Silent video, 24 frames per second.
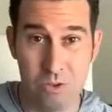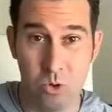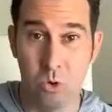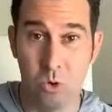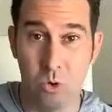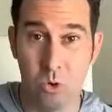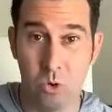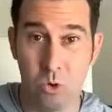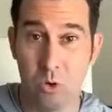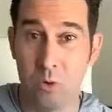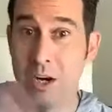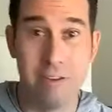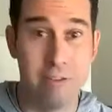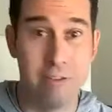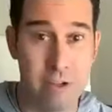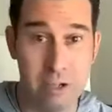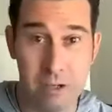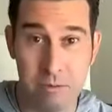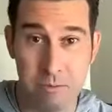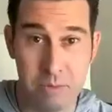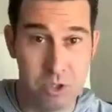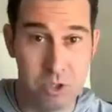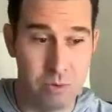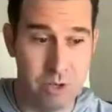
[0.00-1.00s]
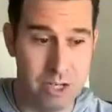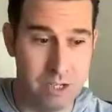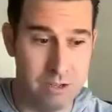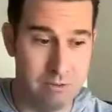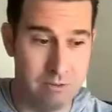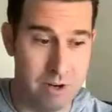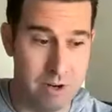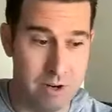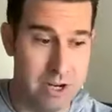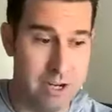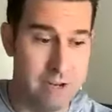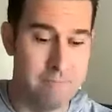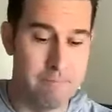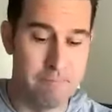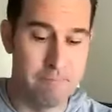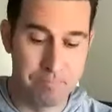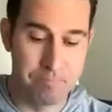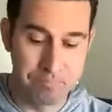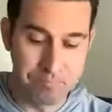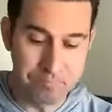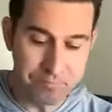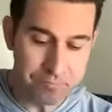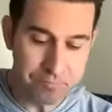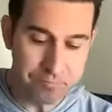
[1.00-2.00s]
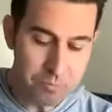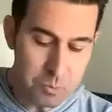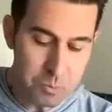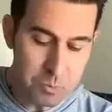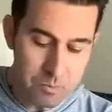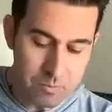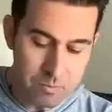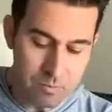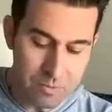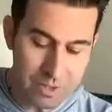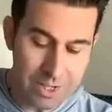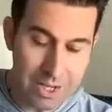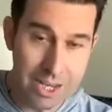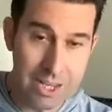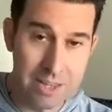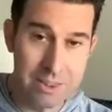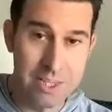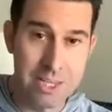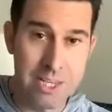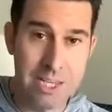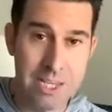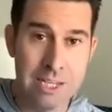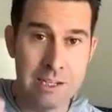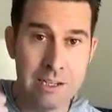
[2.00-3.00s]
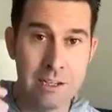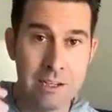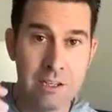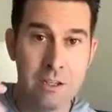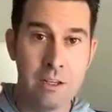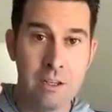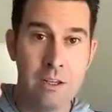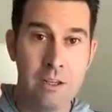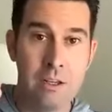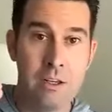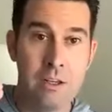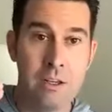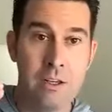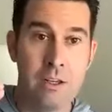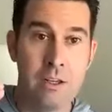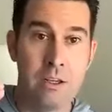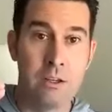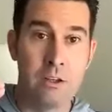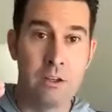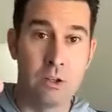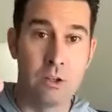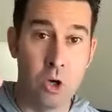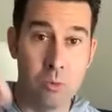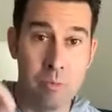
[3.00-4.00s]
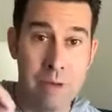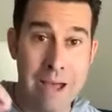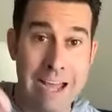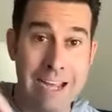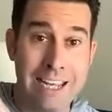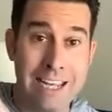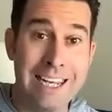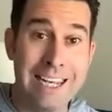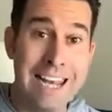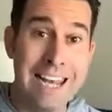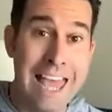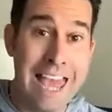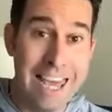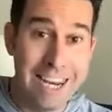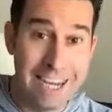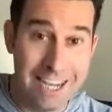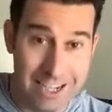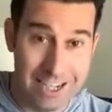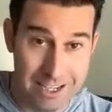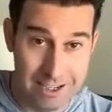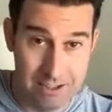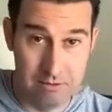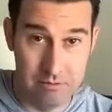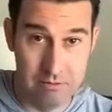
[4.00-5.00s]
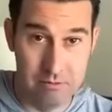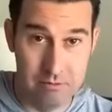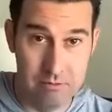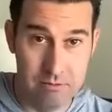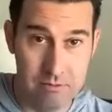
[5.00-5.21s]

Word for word: Or whatever in between, right? And then go back and edit it